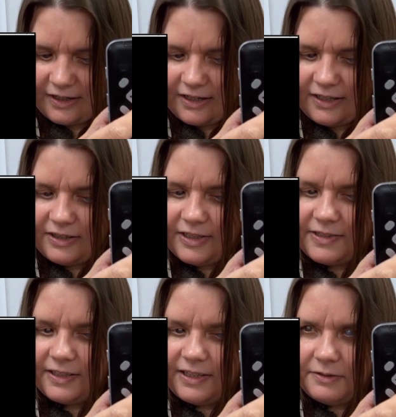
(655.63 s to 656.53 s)
This
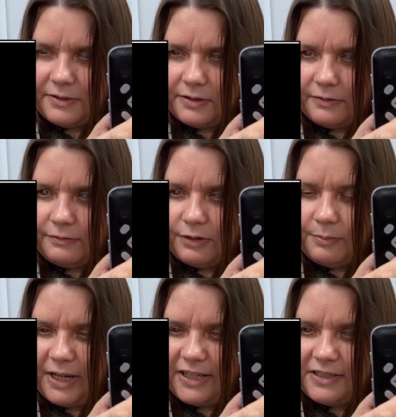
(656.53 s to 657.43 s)
allows you to
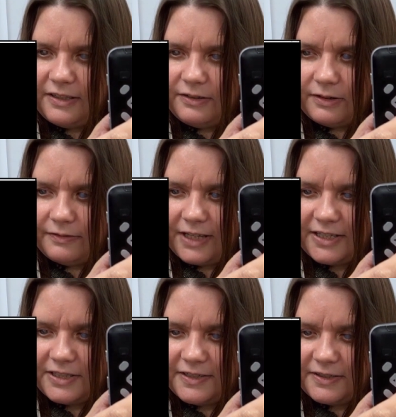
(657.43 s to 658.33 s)
format your
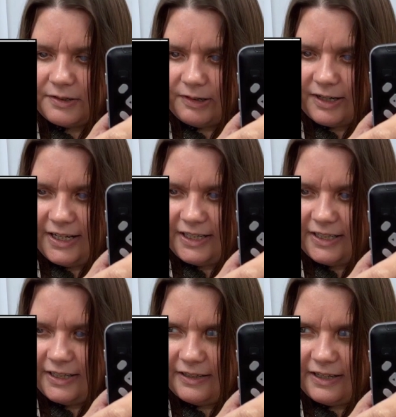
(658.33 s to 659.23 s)
flash disk or
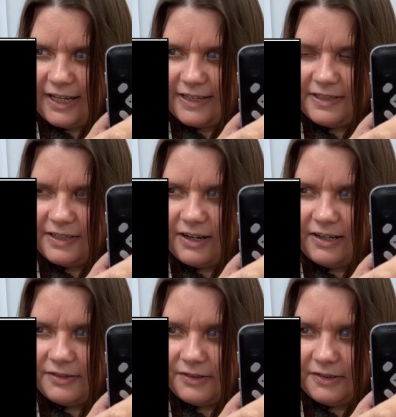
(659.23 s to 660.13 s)
any SD
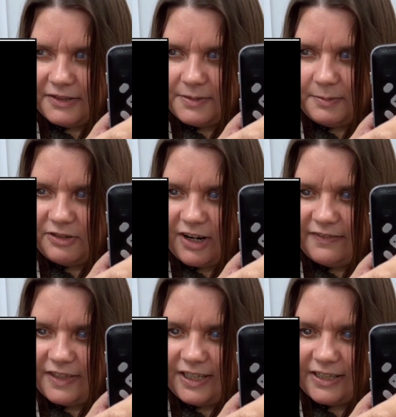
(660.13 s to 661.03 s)
card or USB
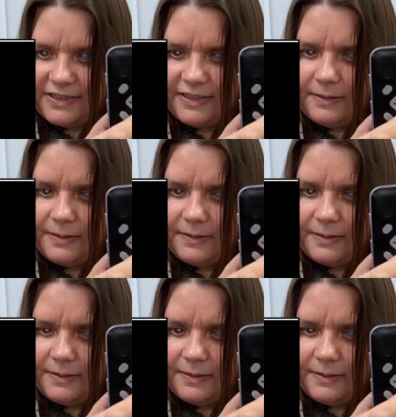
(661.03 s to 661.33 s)
drive connected.